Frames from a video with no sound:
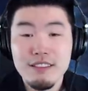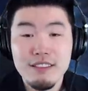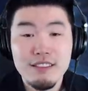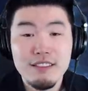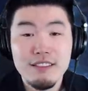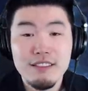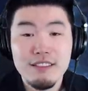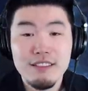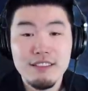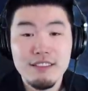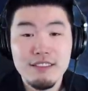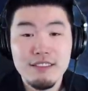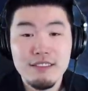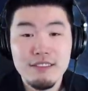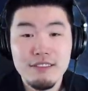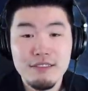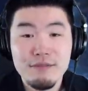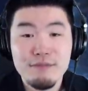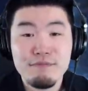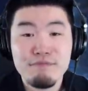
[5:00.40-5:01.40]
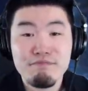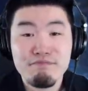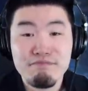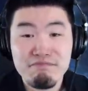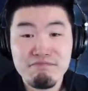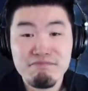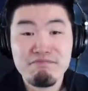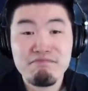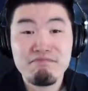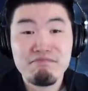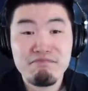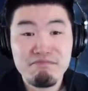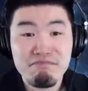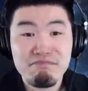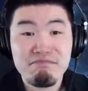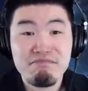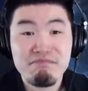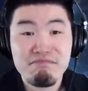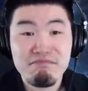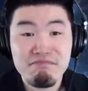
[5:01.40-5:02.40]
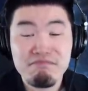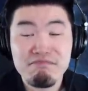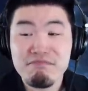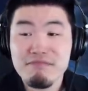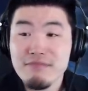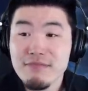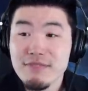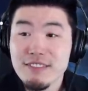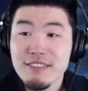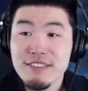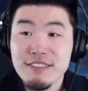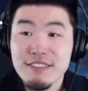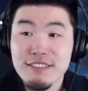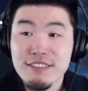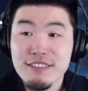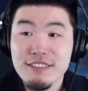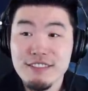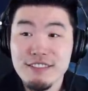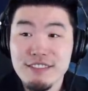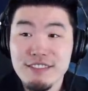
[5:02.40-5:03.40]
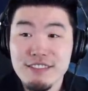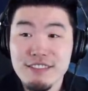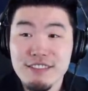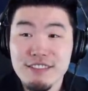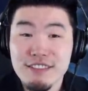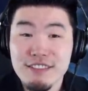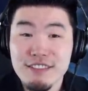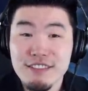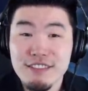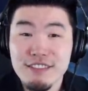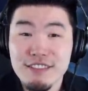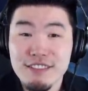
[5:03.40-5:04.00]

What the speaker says: (silent)